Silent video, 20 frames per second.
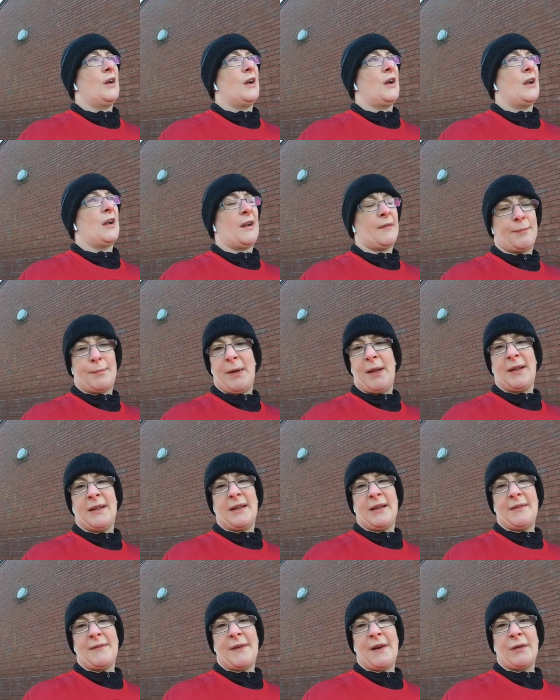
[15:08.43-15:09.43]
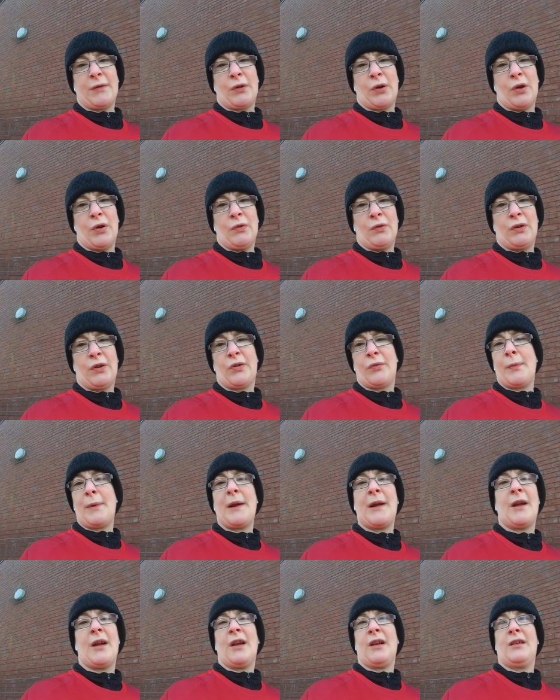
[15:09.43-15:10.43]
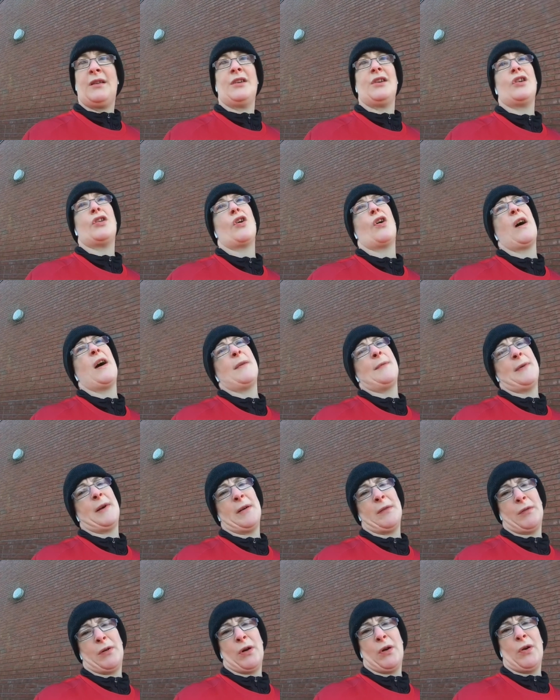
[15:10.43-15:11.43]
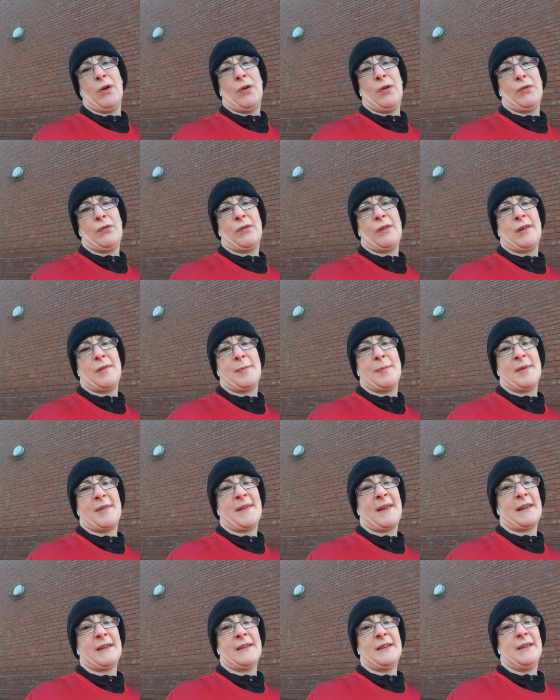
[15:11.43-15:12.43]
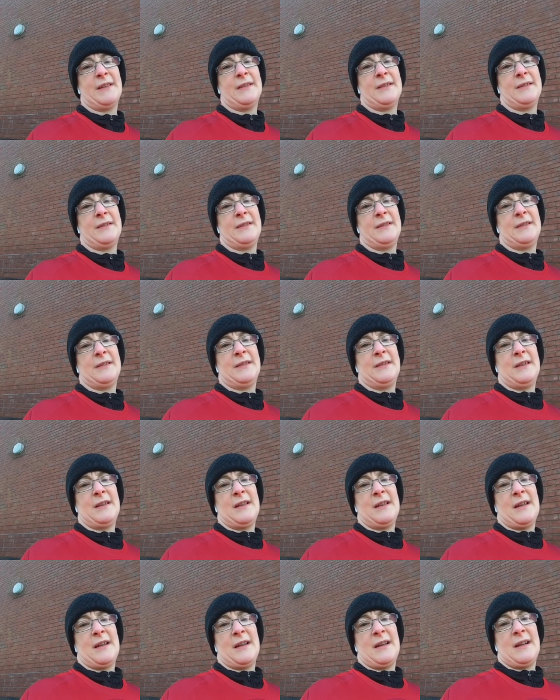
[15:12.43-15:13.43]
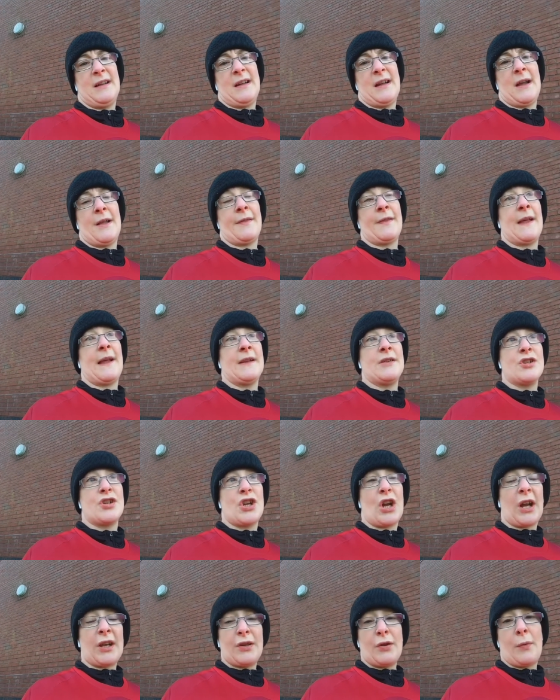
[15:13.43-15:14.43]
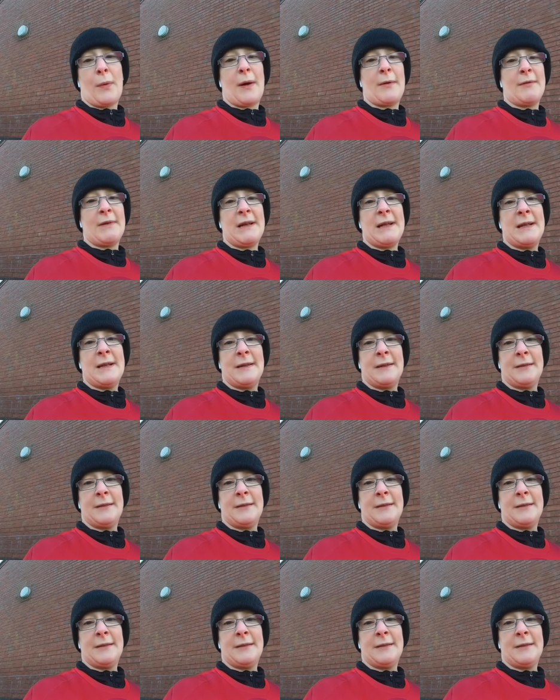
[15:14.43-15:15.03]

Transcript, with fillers: and have plenty of alcohol because uh, you got to have alcohol on Christmas, are not you? And then January